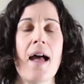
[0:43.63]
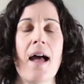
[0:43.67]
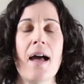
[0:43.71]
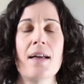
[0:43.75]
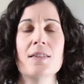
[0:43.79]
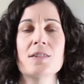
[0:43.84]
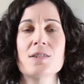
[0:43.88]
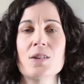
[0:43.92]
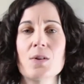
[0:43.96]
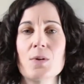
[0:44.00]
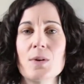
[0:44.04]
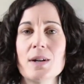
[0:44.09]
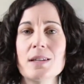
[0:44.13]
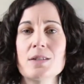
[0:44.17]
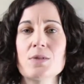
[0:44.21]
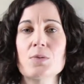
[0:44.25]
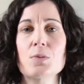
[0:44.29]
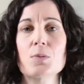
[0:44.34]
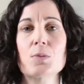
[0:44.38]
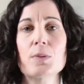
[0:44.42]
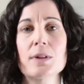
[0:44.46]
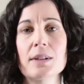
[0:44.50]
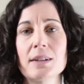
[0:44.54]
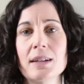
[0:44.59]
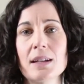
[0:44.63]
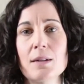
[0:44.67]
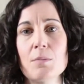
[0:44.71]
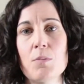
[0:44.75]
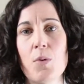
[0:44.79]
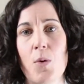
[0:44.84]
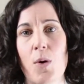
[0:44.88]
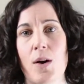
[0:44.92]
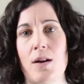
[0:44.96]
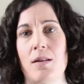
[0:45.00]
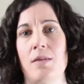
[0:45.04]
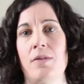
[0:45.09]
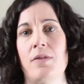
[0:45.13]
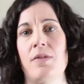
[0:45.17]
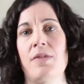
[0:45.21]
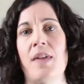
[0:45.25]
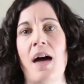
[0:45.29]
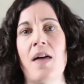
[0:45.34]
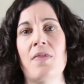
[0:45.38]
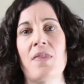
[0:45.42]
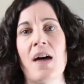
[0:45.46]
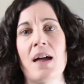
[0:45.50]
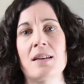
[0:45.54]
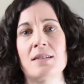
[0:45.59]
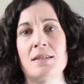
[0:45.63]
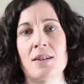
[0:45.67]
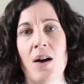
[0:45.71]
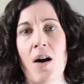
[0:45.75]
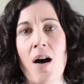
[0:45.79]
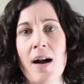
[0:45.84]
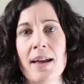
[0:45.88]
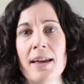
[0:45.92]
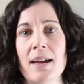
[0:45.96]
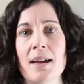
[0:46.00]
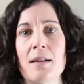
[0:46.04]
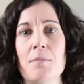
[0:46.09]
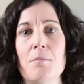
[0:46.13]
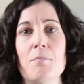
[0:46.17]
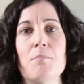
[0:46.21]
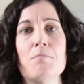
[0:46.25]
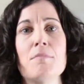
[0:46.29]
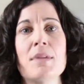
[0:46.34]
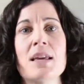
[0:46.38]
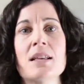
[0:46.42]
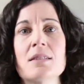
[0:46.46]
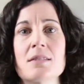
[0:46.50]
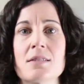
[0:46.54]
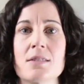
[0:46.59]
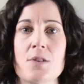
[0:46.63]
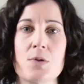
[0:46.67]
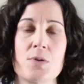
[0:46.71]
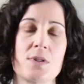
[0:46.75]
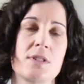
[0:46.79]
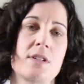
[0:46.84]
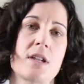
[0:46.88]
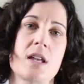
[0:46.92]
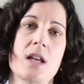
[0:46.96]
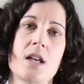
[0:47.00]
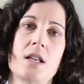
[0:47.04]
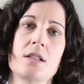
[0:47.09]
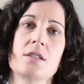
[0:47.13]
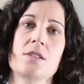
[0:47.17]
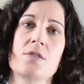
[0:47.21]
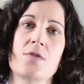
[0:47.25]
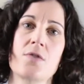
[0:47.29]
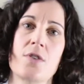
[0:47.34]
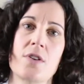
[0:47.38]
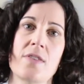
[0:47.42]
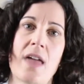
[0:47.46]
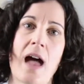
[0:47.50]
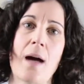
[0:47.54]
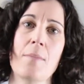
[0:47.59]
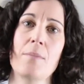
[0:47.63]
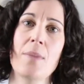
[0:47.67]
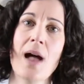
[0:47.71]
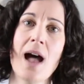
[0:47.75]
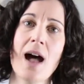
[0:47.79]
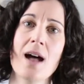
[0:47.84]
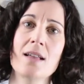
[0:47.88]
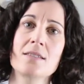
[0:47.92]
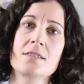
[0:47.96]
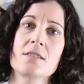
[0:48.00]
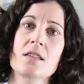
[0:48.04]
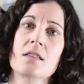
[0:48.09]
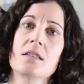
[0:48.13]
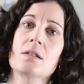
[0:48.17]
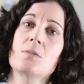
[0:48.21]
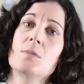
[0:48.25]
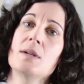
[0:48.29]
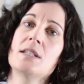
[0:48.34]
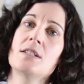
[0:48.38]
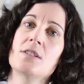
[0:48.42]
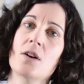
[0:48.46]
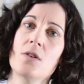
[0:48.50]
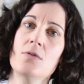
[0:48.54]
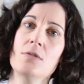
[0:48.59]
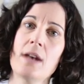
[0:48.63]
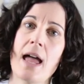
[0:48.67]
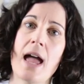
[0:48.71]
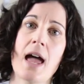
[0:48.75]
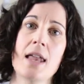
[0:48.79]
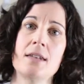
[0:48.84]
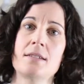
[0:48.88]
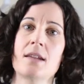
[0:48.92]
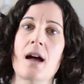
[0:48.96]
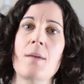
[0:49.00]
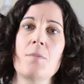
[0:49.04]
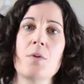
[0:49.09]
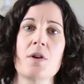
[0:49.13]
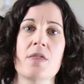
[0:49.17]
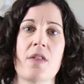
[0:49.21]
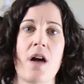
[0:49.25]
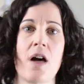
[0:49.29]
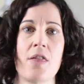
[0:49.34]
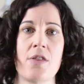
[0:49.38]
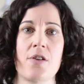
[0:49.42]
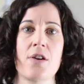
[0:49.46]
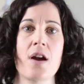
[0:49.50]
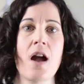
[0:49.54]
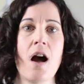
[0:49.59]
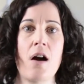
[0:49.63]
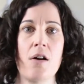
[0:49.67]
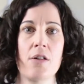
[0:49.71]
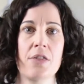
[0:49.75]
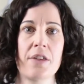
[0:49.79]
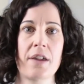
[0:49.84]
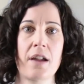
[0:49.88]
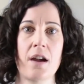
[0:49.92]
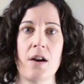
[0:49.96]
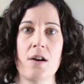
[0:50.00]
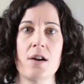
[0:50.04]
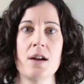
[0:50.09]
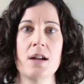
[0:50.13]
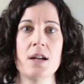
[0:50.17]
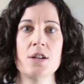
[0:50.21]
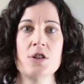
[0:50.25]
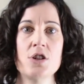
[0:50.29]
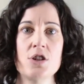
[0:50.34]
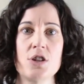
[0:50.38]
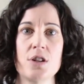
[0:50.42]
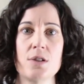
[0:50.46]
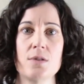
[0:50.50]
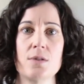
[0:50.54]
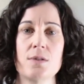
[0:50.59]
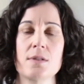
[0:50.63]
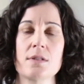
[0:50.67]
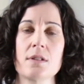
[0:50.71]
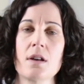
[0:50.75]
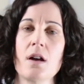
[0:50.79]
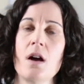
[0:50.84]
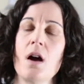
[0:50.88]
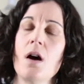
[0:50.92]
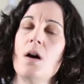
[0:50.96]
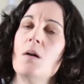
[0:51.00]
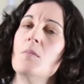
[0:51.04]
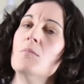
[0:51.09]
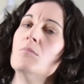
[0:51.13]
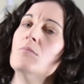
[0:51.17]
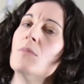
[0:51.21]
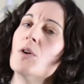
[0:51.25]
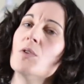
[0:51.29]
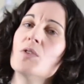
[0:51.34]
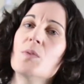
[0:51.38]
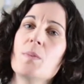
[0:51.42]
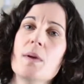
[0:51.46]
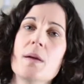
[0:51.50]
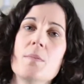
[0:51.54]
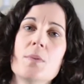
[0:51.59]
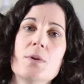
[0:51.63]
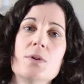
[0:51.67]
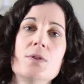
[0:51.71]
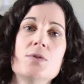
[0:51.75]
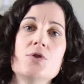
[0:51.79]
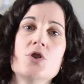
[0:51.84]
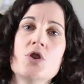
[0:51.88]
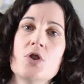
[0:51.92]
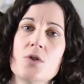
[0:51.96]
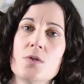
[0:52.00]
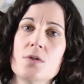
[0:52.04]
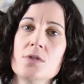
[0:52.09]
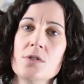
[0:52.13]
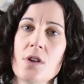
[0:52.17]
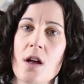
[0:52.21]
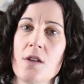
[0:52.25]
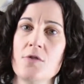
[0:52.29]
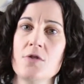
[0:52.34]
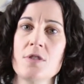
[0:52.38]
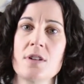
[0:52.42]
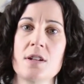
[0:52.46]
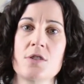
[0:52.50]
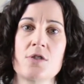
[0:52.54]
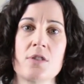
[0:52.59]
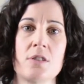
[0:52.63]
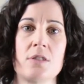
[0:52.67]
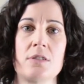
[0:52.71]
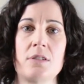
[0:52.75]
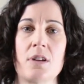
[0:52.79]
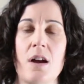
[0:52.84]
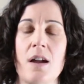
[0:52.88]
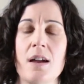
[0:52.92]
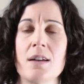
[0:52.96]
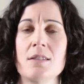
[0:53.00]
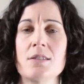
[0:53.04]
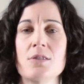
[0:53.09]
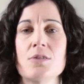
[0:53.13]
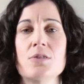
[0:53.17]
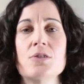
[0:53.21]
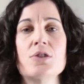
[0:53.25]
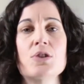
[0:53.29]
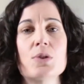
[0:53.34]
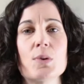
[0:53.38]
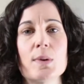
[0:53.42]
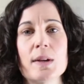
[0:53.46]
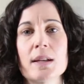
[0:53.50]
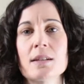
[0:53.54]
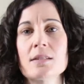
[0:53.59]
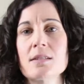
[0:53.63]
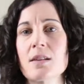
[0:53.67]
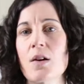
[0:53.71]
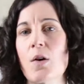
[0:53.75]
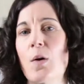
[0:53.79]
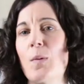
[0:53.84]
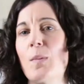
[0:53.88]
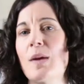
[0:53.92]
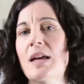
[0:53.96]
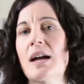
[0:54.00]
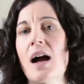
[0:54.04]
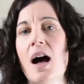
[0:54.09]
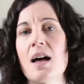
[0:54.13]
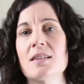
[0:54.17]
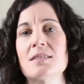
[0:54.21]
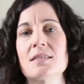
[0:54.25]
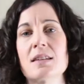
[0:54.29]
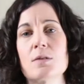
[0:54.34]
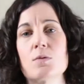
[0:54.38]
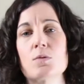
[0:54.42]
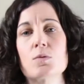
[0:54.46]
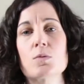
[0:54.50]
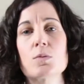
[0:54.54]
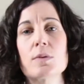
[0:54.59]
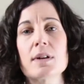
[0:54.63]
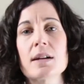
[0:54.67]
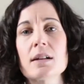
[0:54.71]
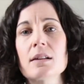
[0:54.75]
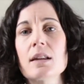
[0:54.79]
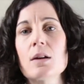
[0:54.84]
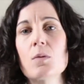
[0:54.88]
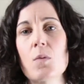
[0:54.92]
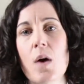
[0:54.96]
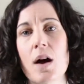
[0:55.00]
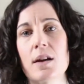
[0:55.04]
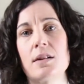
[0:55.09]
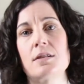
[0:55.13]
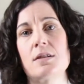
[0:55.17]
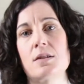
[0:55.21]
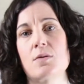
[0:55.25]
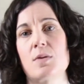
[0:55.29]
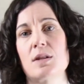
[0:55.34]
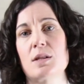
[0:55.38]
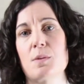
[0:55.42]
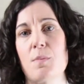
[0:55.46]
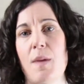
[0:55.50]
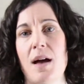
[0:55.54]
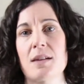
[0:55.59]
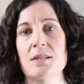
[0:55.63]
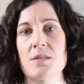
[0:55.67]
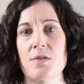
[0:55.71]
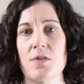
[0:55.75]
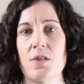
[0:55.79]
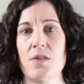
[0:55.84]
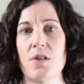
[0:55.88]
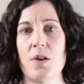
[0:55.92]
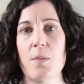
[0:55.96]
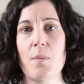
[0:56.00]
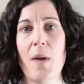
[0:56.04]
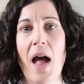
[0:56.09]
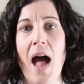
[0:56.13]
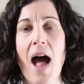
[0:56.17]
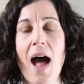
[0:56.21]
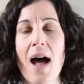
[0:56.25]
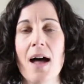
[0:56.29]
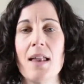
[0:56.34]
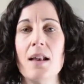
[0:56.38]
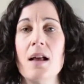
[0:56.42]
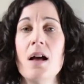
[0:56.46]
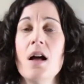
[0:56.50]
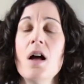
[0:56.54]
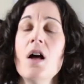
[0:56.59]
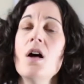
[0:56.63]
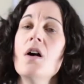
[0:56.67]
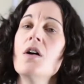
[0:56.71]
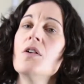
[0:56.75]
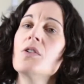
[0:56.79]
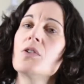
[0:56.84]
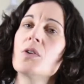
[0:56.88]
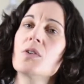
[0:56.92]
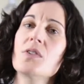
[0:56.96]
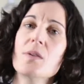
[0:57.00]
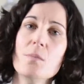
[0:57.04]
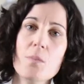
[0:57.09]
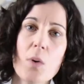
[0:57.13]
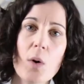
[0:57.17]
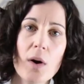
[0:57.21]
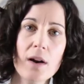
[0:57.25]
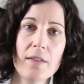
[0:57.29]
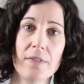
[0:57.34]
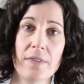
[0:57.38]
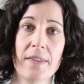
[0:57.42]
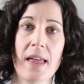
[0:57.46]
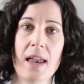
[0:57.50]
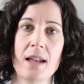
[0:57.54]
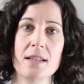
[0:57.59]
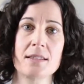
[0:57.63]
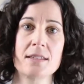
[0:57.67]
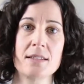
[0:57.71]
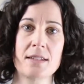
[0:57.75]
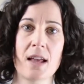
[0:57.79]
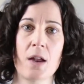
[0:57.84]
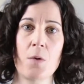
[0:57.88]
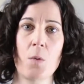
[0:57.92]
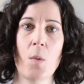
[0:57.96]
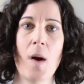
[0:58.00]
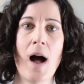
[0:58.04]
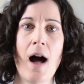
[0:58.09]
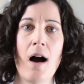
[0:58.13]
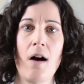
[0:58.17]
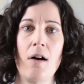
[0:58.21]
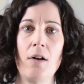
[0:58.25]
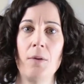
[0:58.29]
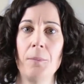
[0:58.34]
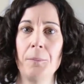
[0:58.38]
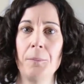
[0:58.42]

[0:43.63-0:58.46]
And so it's really important that that diet meets those needs for that pet so that we don't end up with other healthcare issues. Most people who choose non-traditional diets are doing so because they really want to do what's best for their pet. So it's important that it's done well.